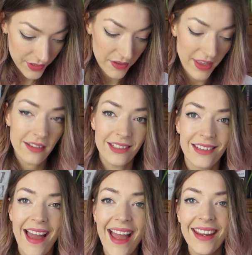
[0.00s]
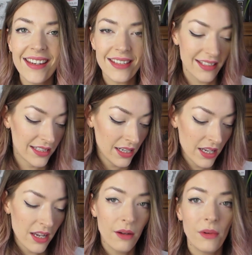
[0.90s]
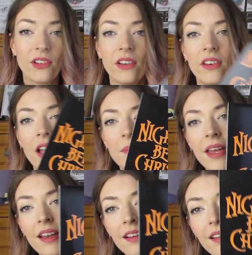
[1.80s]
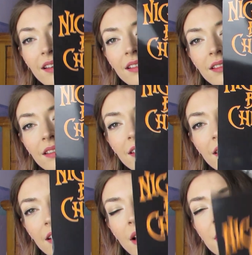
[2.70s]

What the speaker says: 2008, We've got Nightmare. I